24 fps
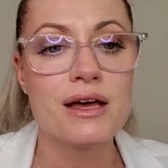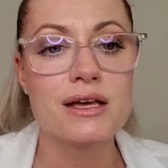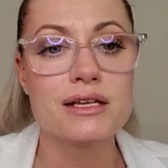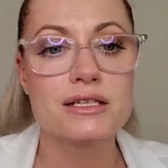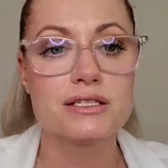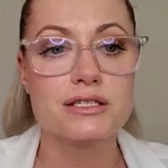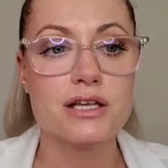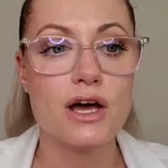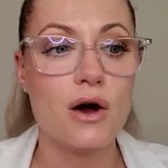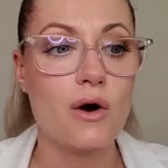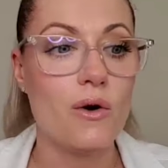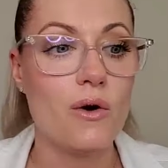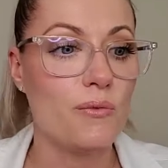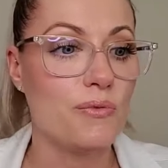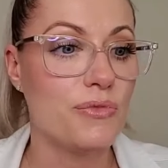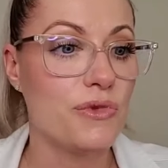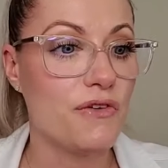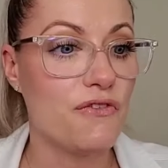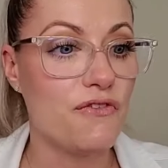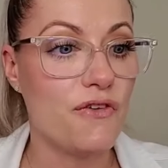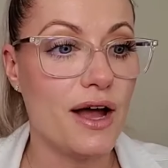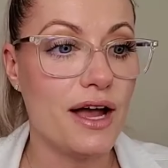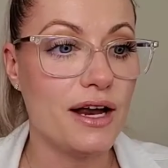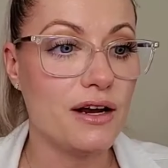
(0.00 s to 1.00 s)
So
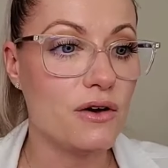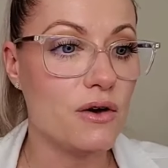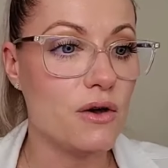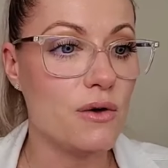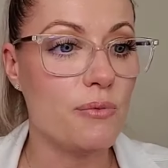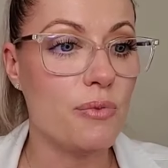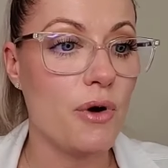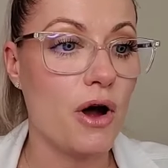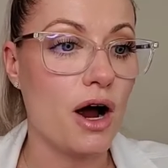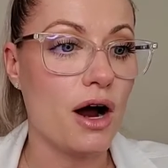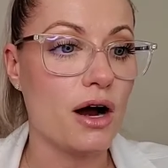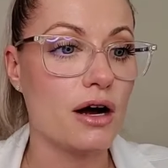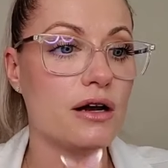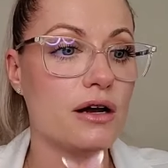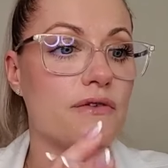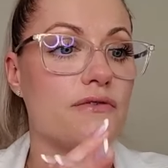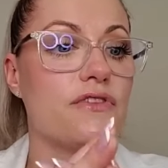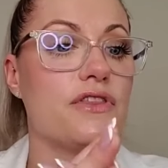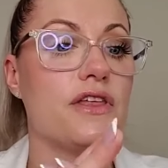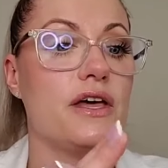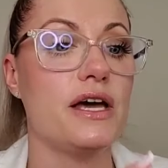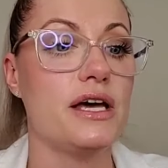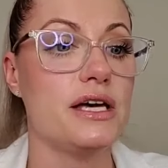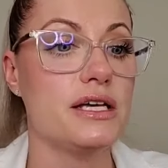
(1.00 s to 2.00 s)
the final part
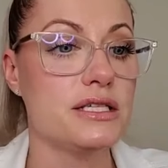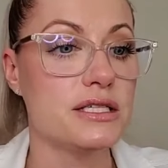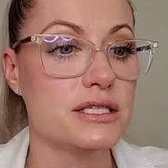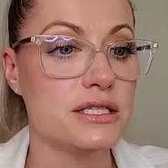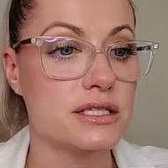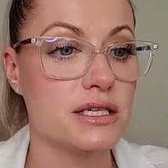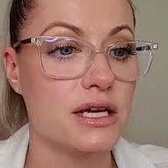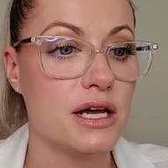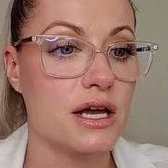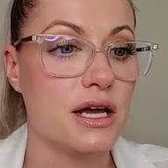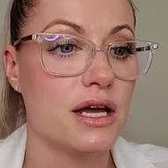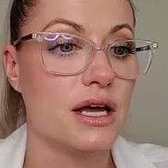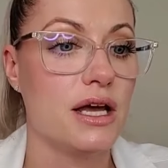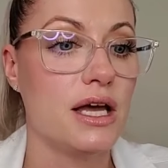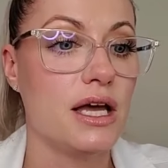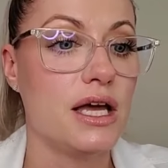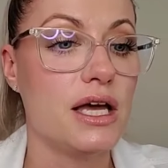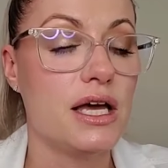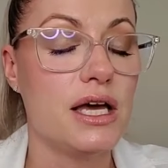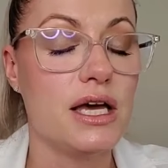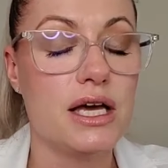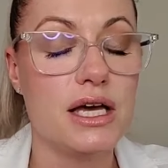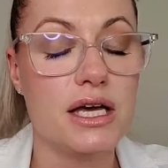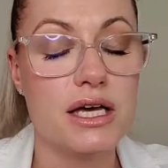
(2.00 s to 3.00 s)
of this
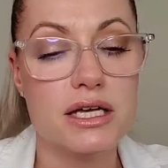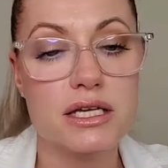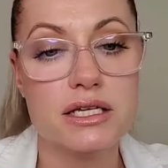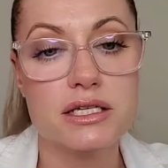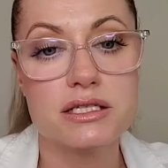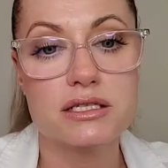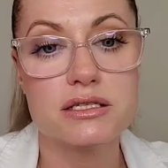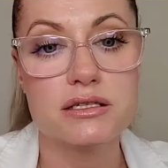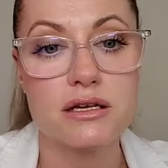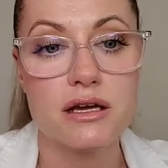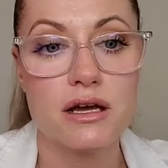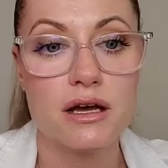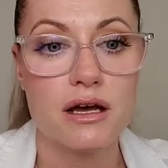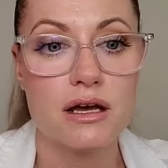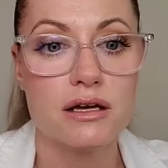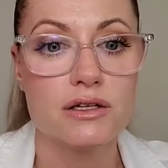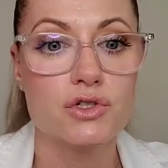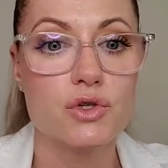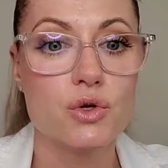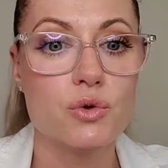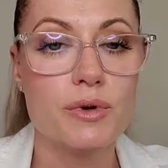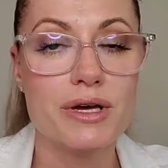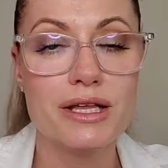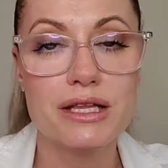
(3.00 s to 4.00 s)
is
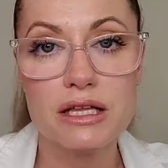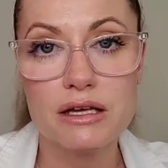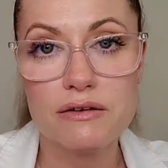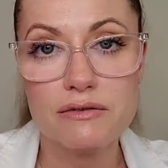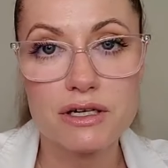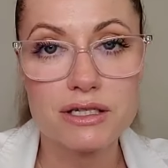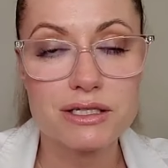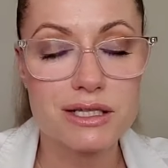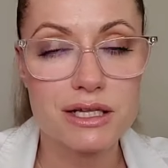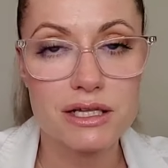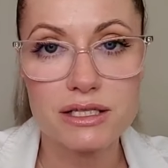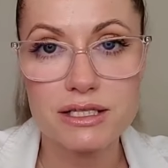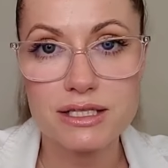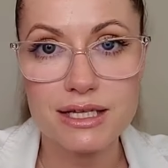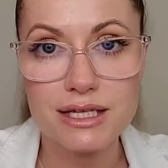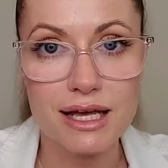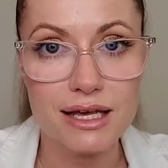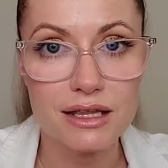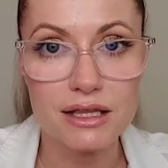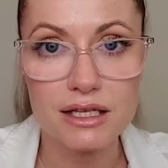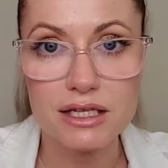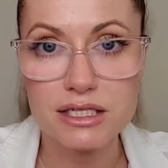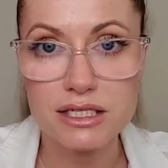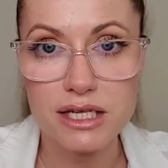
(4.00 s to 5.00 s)
do we leave our skin
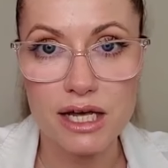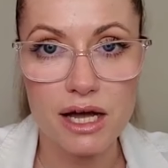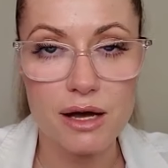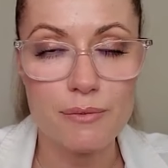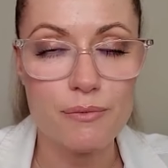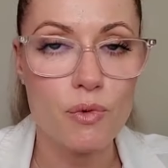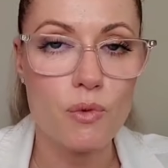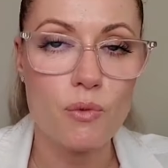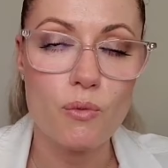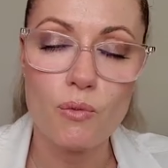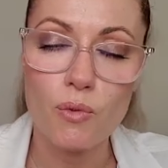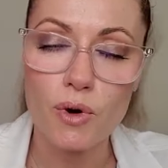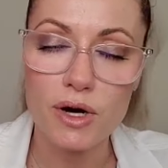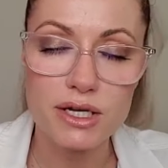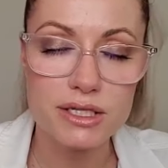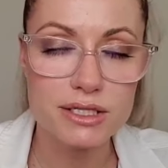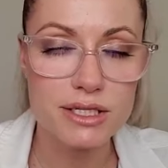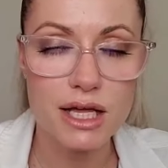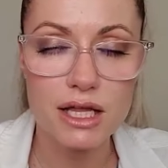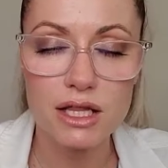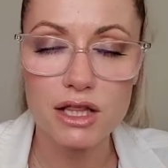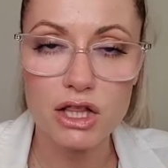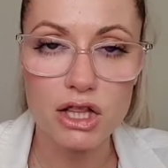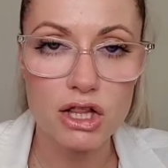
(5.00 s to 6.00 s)
slightly damp? What
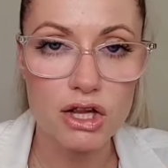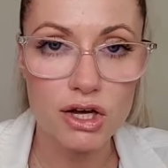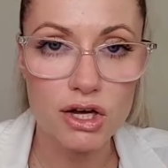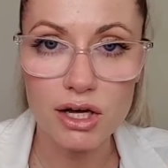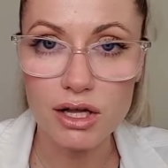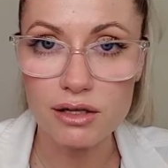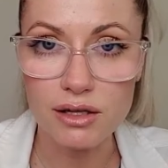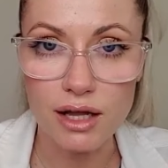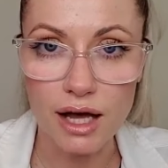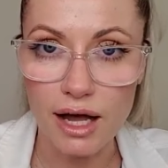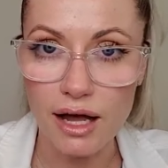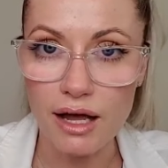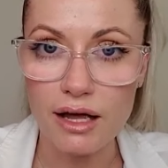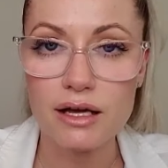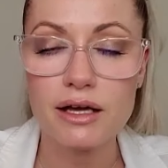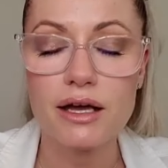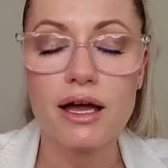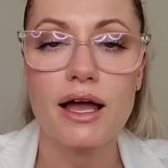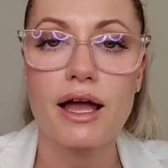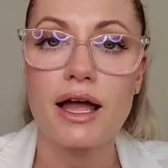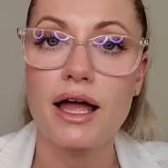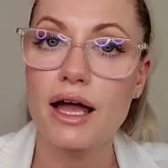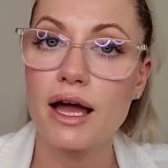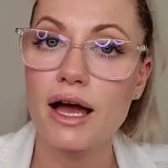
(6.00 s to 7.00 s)
does that look like?
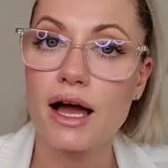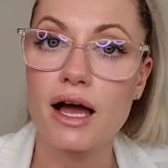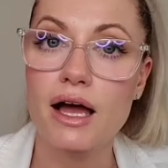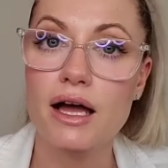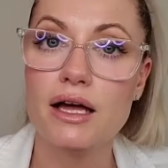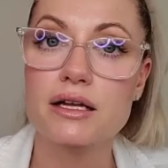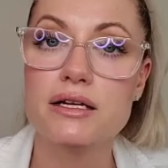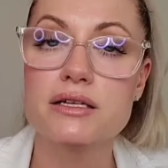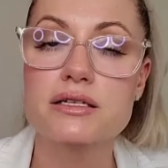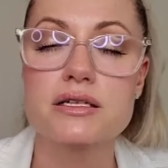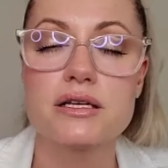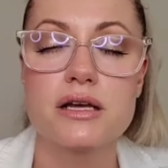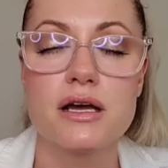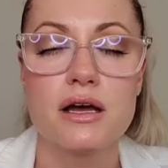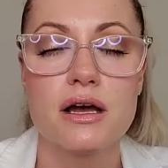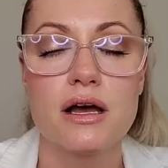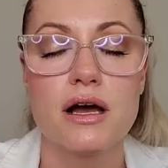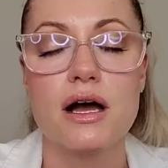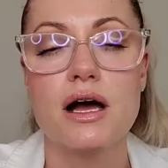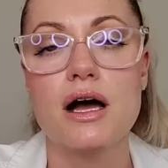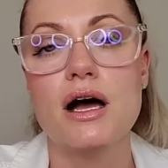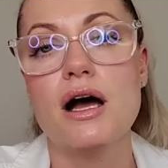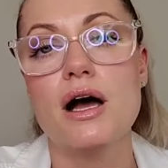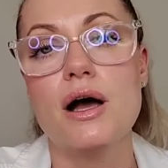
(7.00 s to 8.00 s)
And,
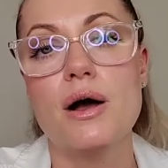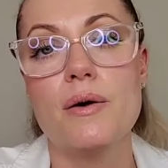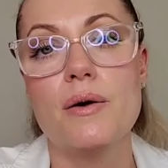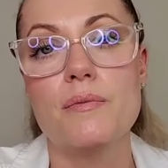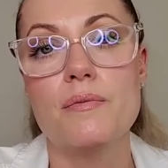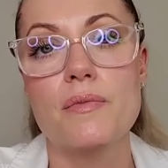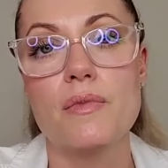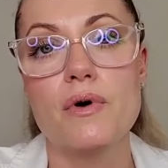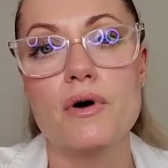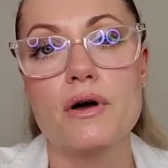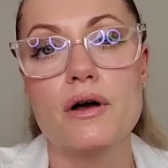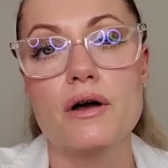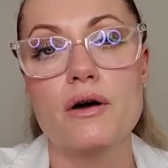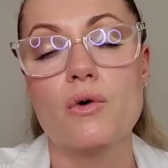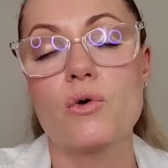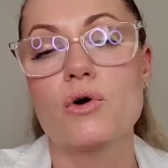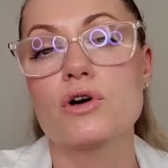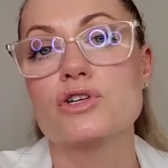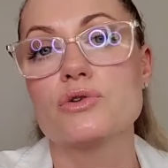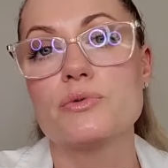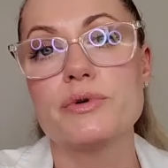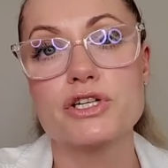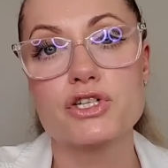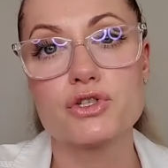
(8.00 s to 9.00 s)
um,
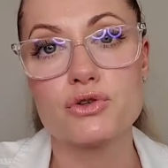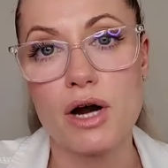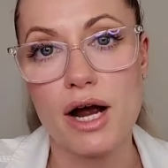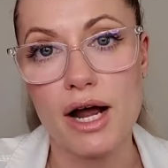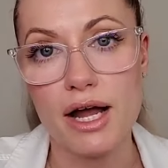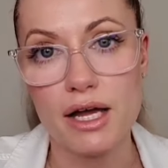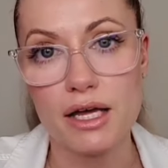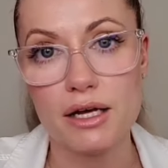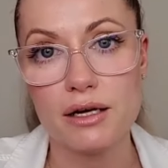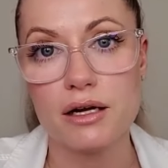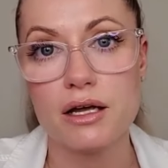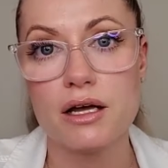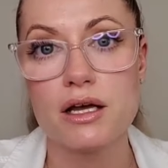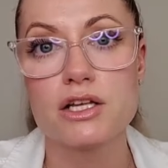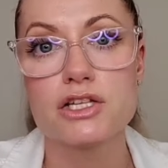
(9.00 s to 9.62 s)
or do we dry it?